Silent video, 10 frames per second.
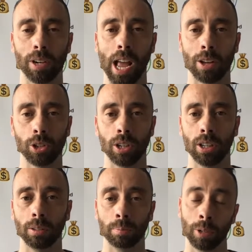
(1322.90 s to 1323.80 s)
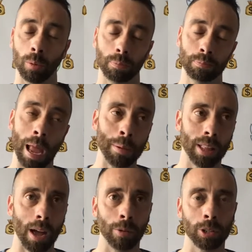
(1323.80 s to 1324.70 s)
Hauschka. Maybe
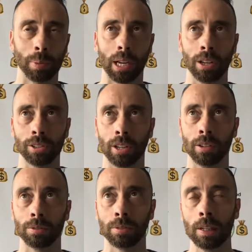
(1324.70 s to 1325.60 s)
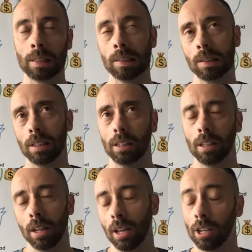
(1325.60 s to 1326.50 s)
that was because of,
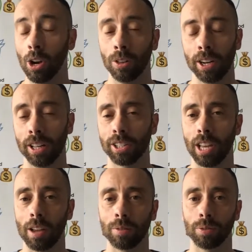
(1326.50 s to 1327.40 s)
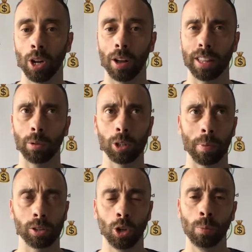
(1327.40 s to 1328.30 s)
they did save, I think it was
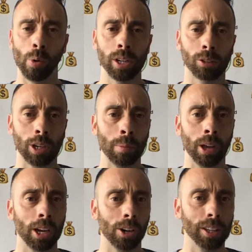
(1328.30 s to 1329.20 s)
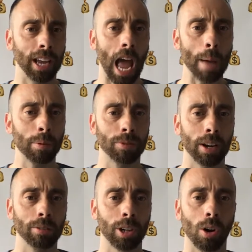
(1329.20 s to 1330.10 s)
about $2.3 million on the cap, if I
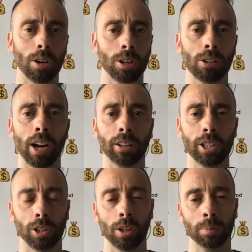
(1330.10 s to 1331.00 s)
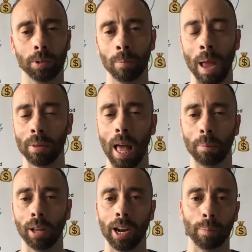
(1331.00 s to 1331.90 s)
recall correctly. So, maybe that
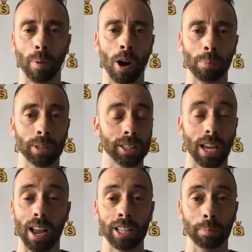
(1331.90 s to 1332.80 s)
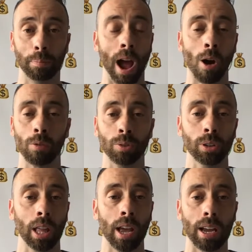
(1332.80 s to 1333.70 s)
played a part. But this guy has a powerful
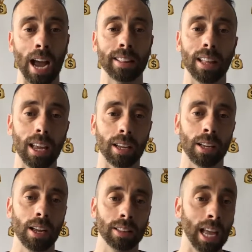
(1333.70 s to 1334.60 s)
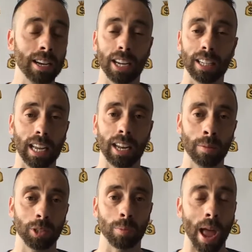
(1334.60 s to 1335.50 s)
leg. I think they need to get him
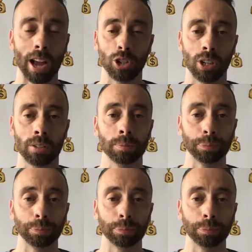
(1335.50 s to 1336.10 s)
some action.